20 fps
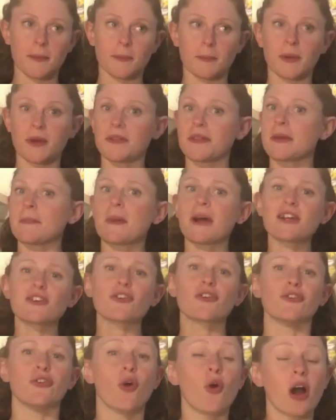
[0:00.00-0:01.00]
but they might
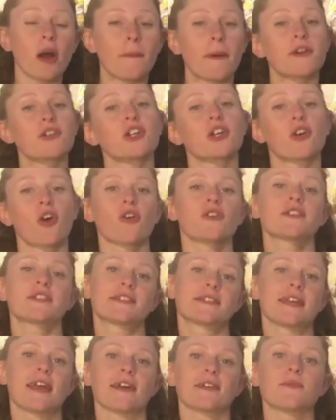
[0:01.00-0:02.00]
not know how much it
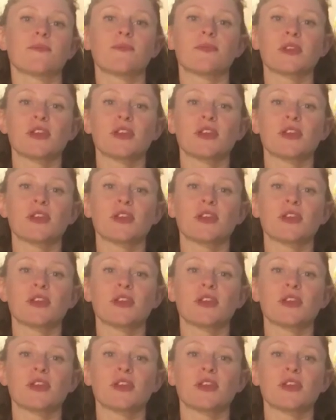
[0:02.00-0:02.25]
costs yet.